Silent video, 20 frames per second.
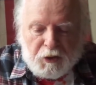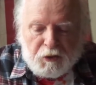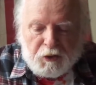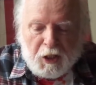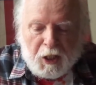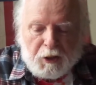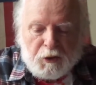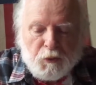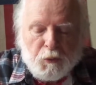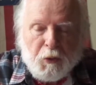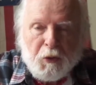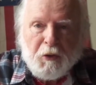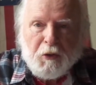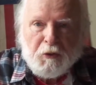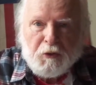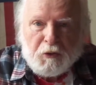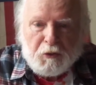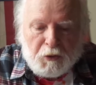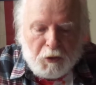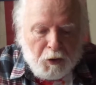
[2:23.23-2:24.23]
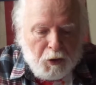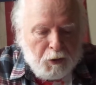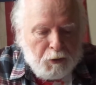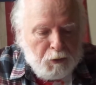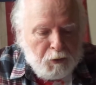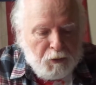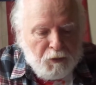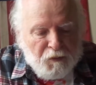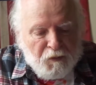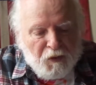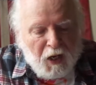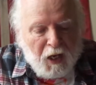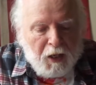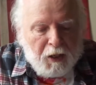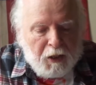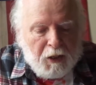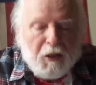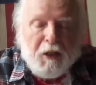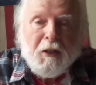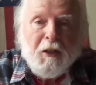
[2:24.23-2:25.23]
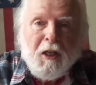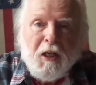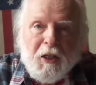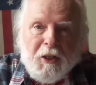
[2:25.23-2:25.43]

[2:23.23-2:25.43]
sex with his daughter Ivanka